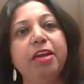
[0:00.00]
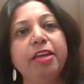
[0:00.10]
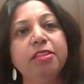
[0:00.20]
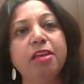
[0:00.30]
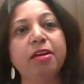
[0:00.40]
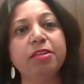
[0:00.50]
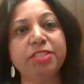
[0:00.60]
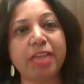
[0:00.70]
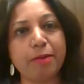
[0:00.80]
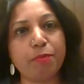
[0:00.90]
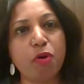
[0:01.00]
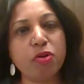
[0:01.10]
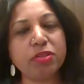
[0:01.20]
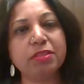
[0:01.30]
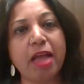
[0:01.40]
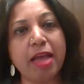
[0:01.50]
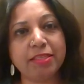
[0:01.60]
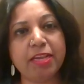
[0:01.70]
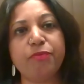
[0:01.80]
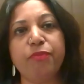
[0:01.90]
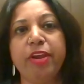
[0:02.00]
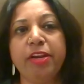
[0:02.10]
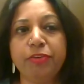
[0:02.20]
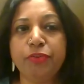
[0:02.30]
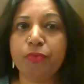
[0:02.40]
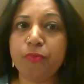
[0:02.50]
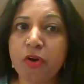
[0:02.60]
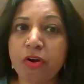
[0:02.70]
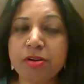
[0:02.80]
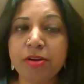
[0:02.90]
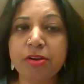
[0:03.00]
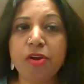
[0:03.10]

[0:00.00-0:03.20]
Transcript: in the chat box as and when you want.